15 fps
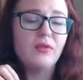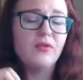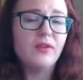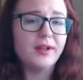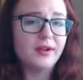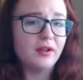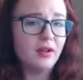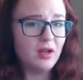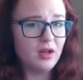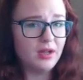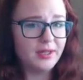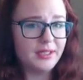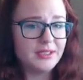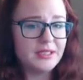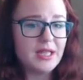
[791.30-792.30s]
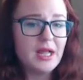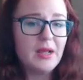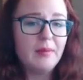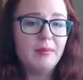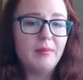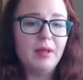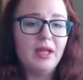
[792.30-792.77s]
funnel audits,
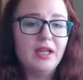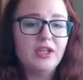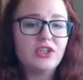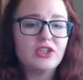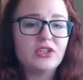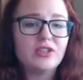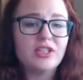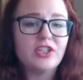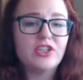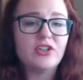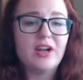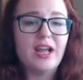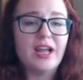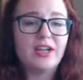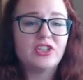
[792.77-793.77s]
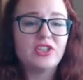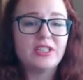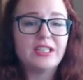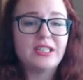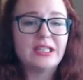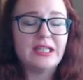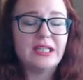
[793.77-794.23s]
make sure that you're
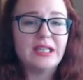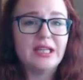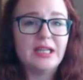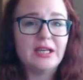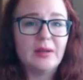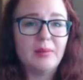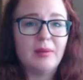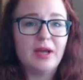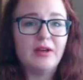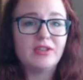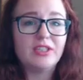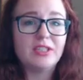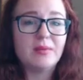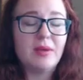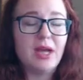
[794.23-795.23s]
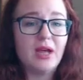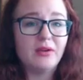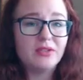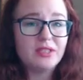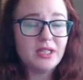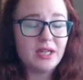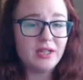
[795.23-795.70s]
actually thinking about some
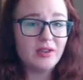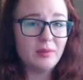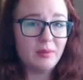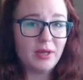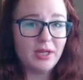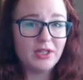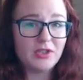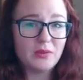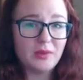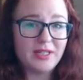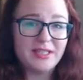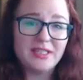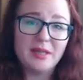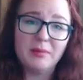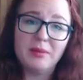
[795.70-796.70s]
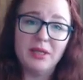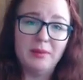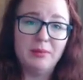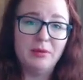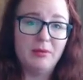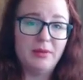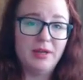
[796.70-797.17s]
outside of the box ways that
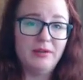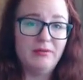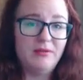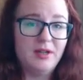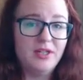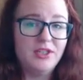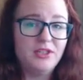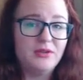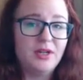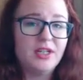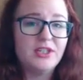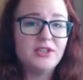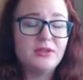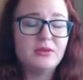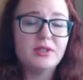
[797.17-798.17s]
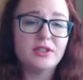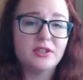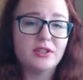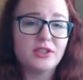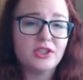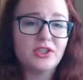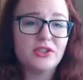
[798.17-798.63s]
people might find you. I do
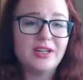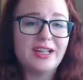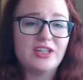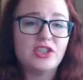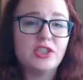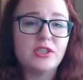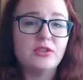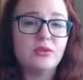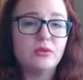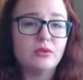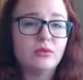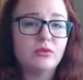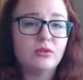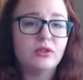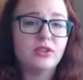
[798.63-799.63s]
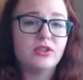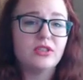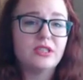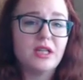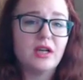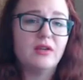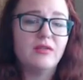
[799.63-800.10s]
encourage you to actually Google
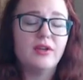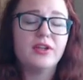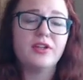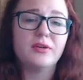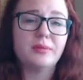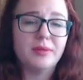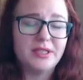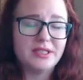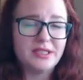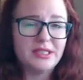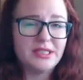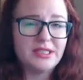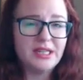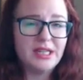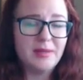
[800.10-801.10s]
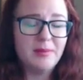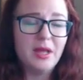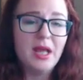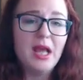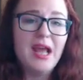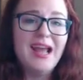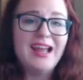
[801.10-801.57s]
yourself and your business name
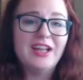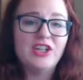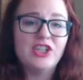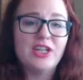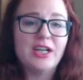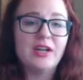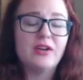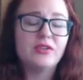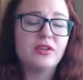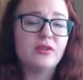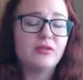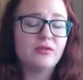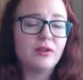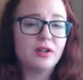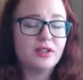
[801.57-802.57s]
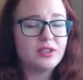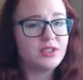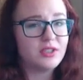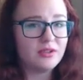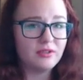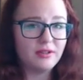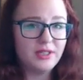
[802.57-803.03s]
and check out the
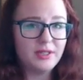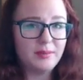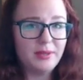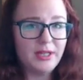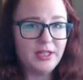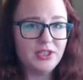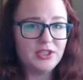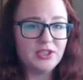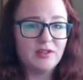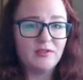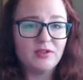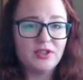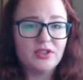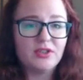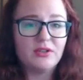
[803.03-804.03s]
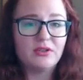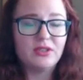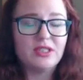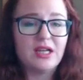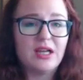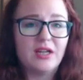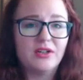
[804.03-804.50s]
first 3 pages of
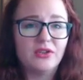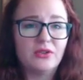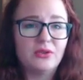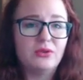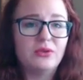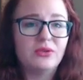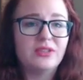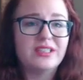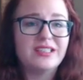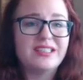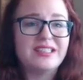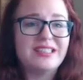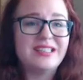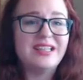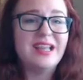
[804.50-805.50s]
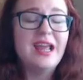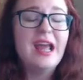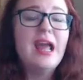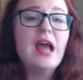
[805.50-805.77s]
results on Google to see